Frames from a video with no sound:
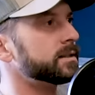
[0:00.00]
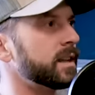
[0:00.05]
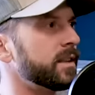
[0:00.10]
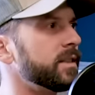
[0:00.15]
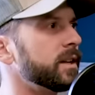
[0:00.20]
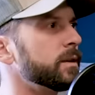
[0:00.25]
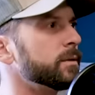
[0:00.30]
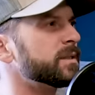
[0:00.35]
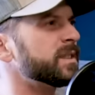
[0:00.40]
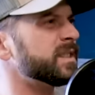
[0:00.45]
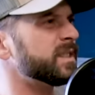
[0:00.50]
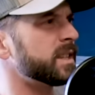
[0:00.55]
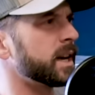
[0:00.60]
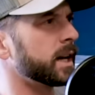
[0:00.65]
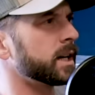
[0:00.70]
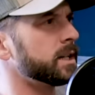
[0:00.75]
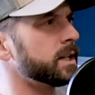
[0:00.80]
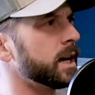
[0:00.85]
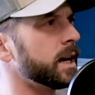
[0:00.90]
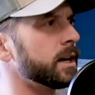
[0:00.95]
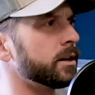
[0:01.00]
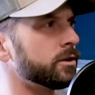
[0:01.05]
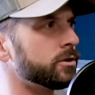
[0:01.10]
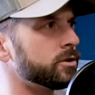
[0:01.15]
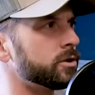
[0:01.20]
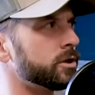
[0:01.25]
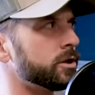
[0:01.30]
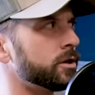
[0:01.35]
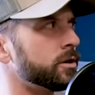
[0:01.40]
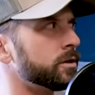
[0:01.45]
because I think it was the second night or
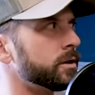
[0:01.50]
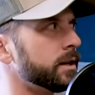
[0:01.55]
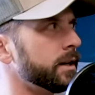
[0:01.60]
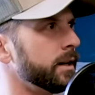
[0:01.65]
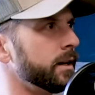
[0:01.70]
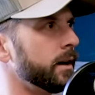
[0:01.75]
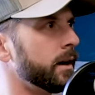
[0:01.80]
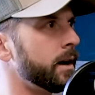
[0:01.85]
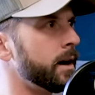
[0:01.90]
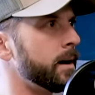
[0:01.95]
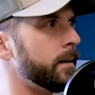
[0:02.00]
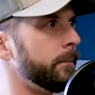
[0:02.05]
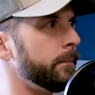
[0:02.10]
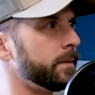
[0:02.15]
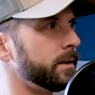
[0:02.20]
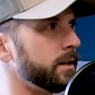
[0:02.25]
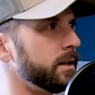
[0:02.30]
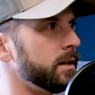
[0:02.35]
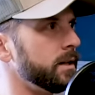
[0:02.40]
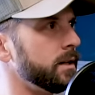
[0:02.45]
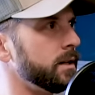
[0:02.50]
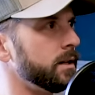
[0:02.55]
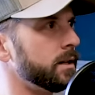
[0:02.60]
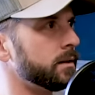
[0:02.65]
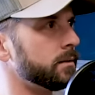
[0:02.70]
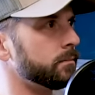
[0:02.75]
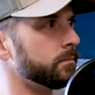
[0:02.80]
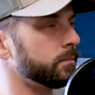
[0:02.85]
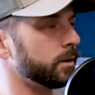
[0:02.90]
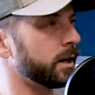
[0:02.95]
so that um, he
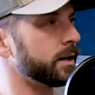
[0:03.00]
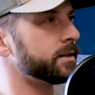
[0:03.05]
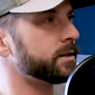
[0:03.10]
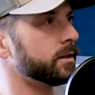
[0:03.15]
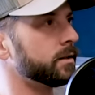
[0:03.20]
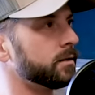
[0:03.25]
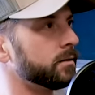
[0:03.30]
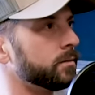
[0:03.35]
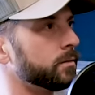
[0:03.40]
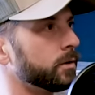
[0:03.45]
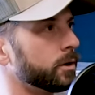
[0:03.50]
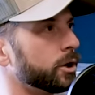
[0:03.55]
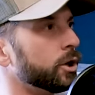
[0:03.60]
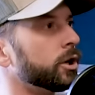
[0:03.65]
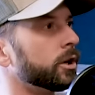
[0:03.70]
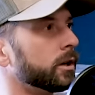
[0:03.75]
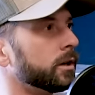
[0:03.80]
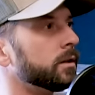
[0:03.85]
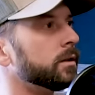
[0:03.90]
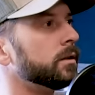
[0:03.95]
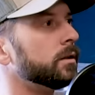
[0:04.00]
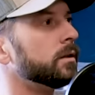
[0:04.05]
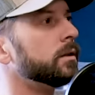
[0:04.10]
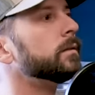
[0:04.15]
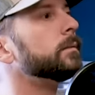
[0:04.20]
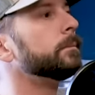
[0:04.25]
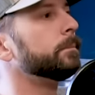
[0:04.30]
and Preston were cooking. Right.